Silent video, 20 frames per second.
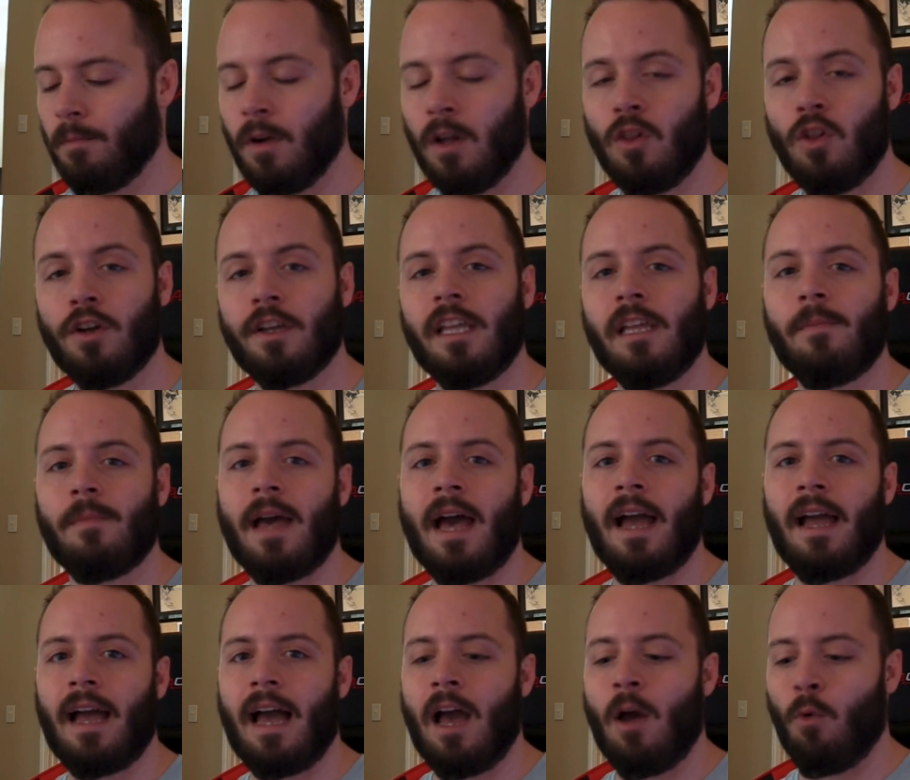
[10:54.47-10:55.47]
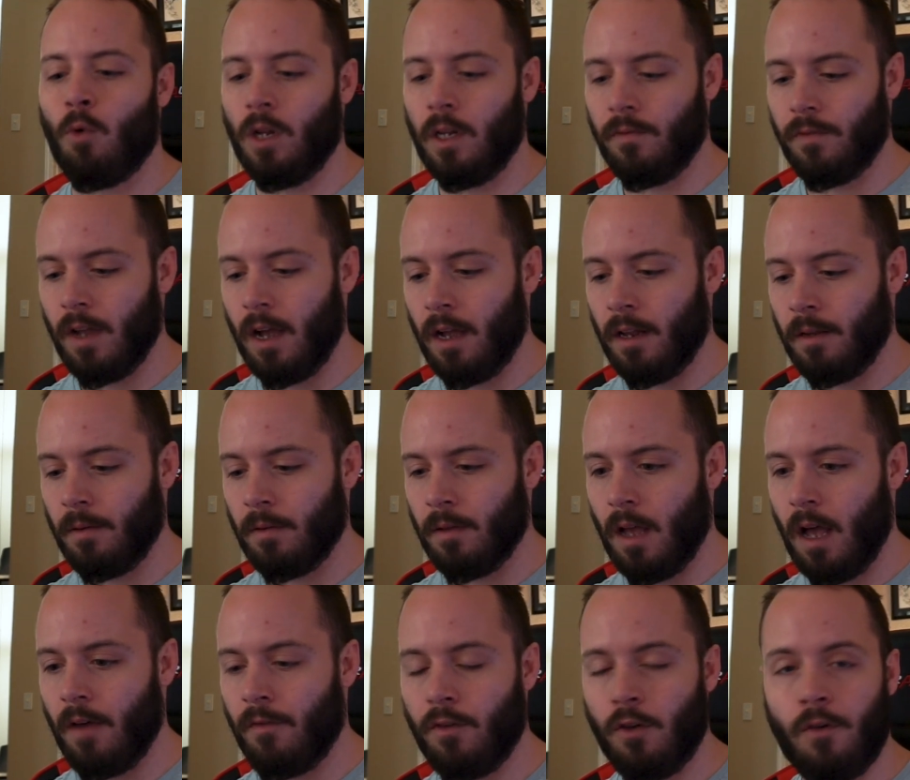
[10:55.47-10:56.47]
But looking back, I would have done
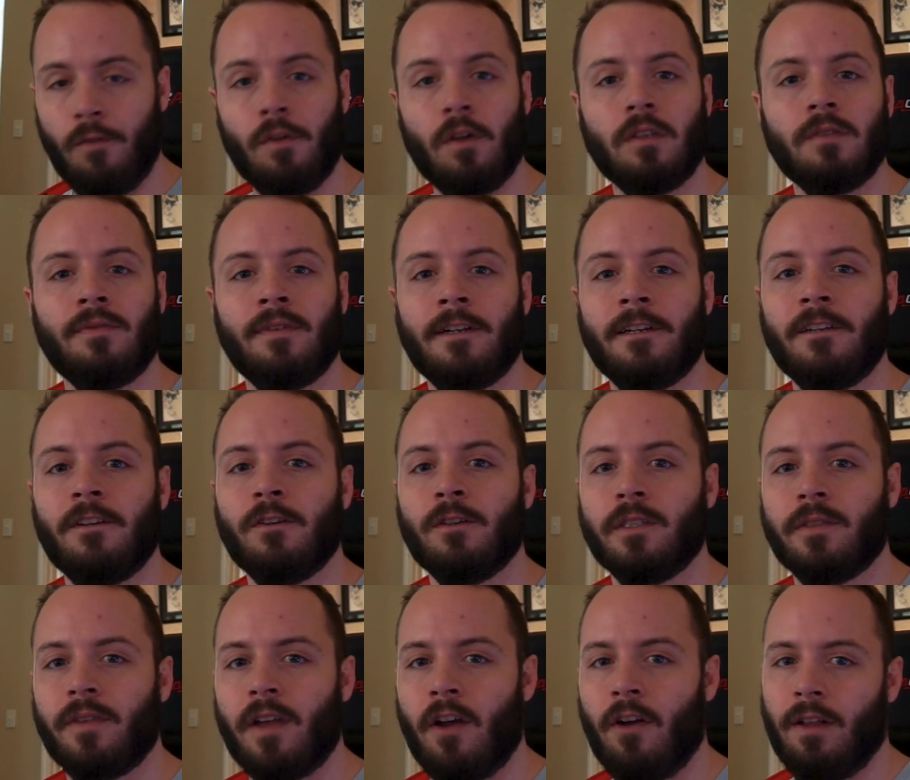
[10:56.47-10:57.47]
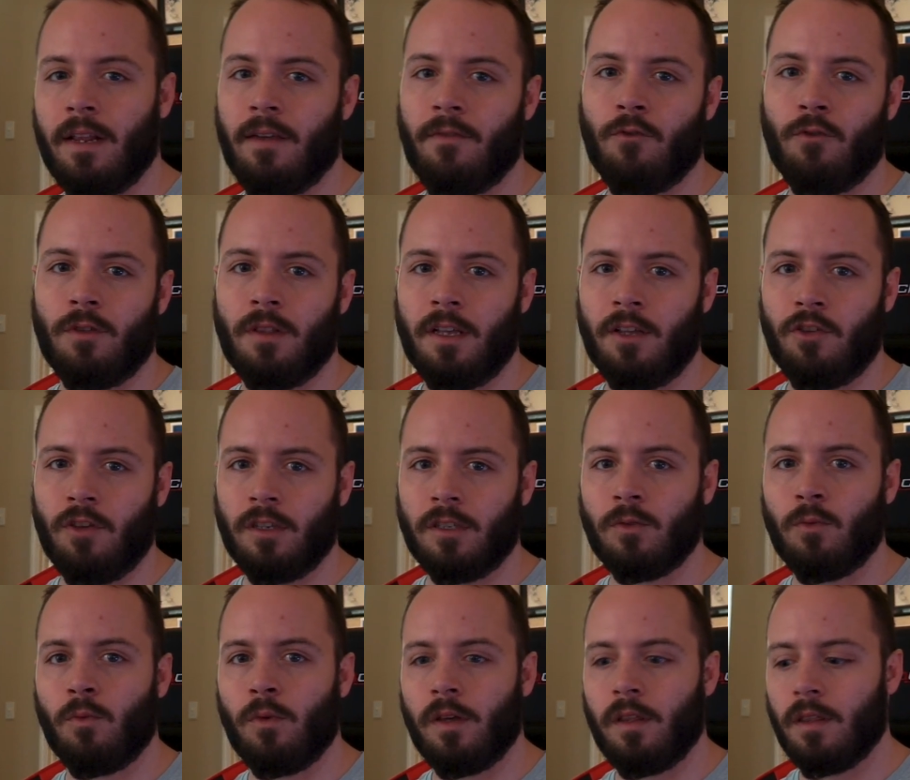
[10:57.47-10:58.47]
a few of those videos very differently
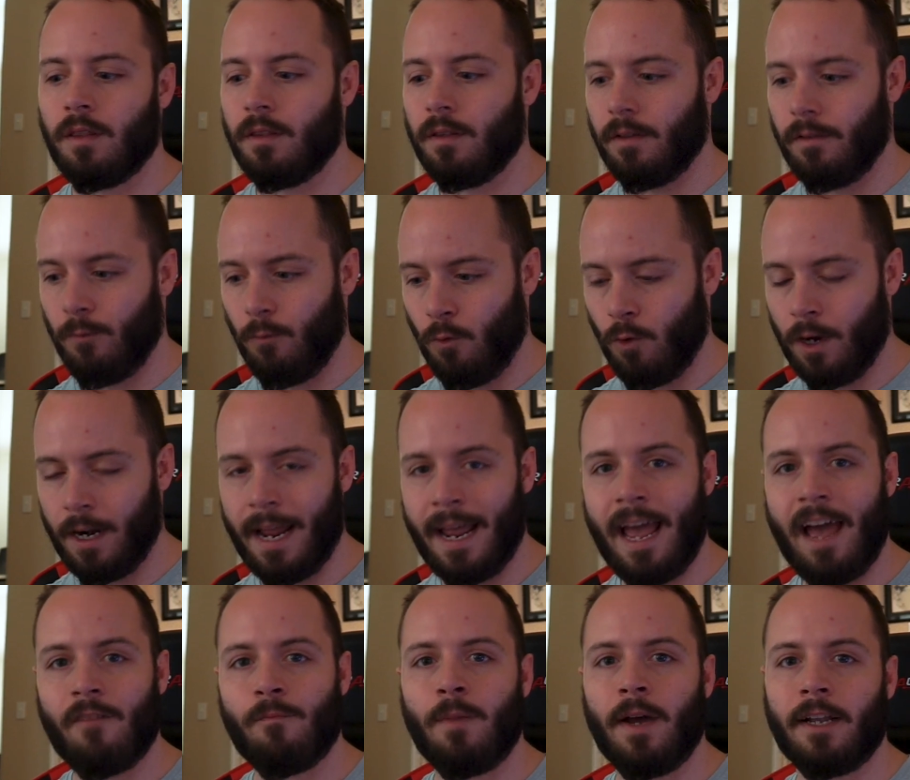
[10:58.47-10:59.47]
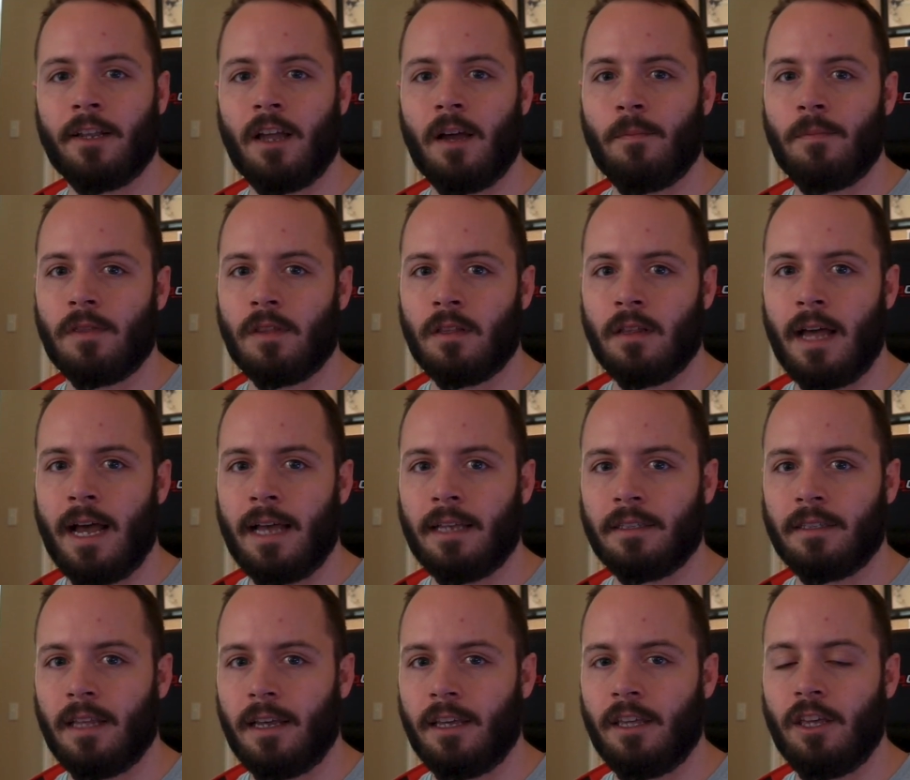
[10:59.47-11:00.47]
just with what I have picked up in the
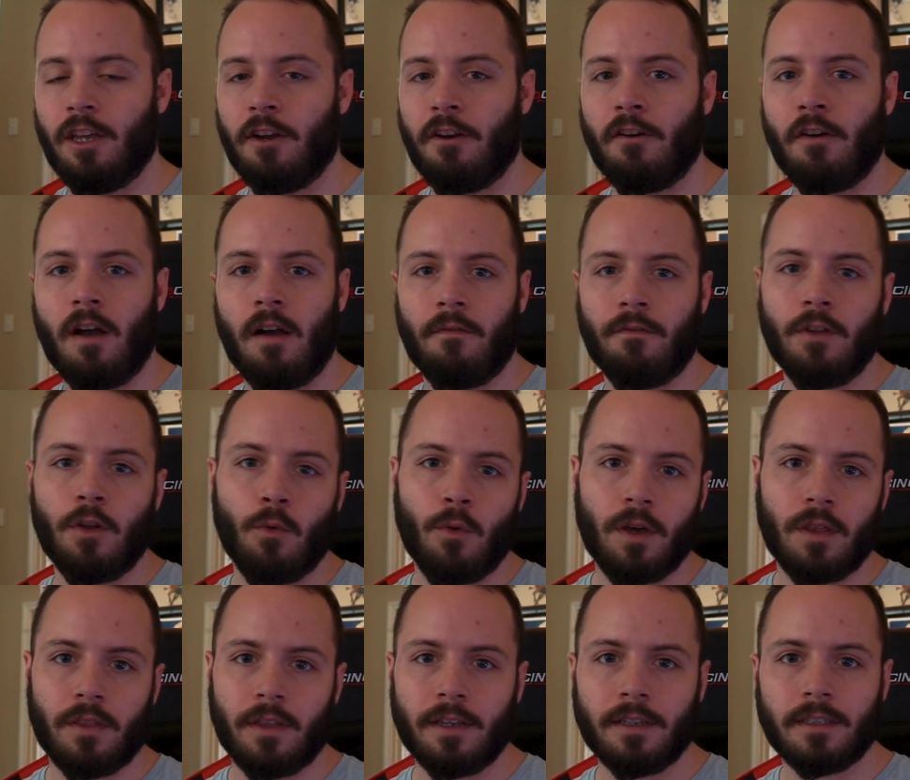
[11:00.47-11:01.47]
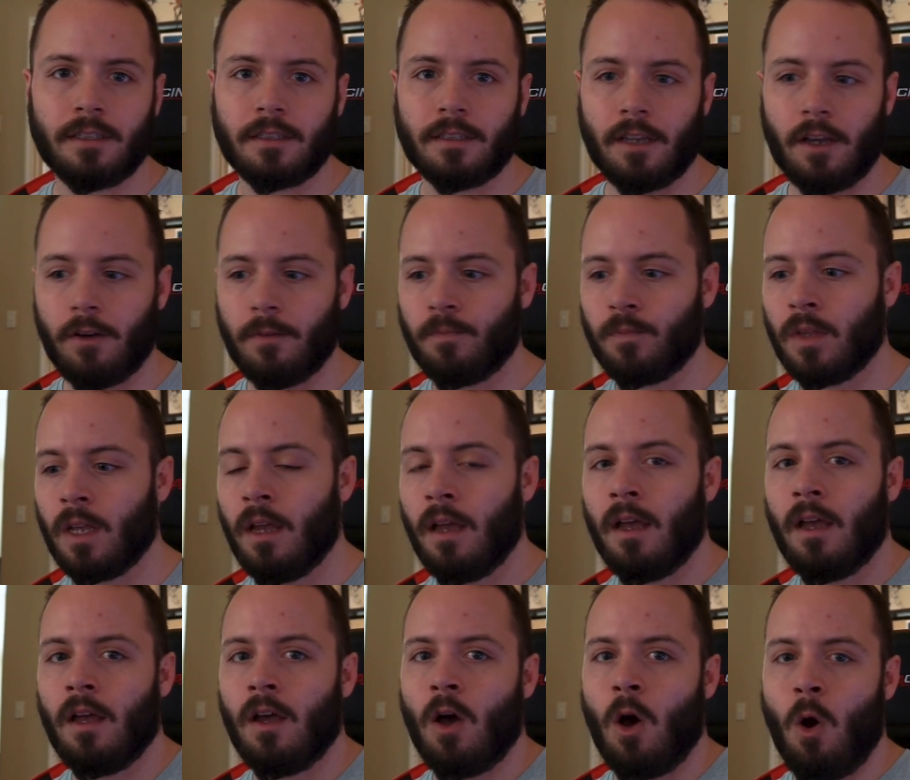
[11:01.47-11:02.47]
last like year of doing this. So
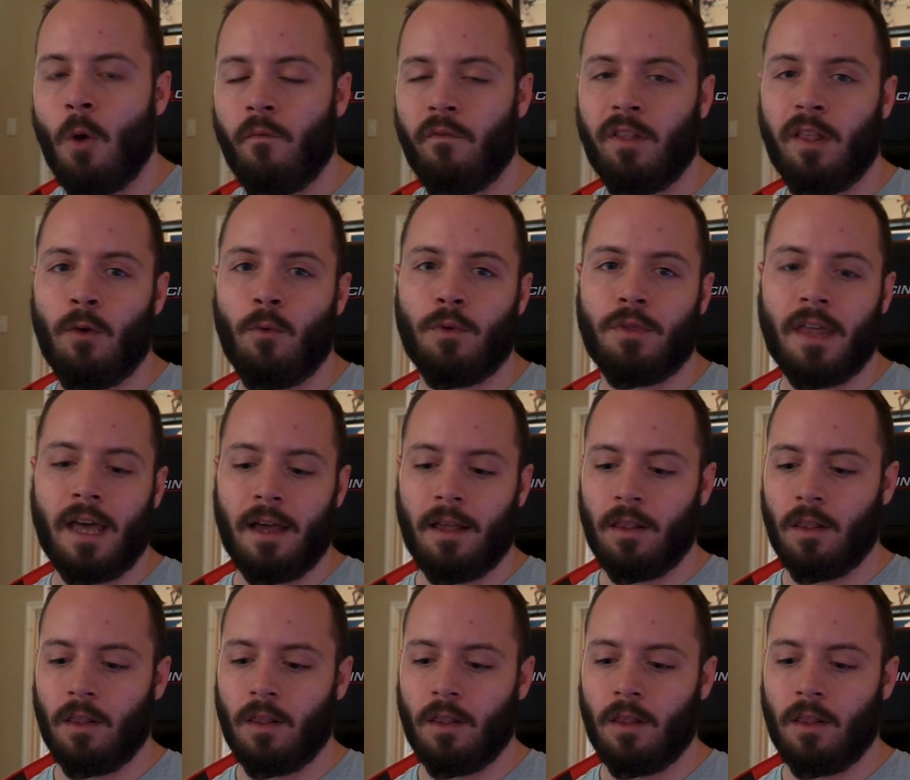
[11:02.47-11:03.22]
hopefully with that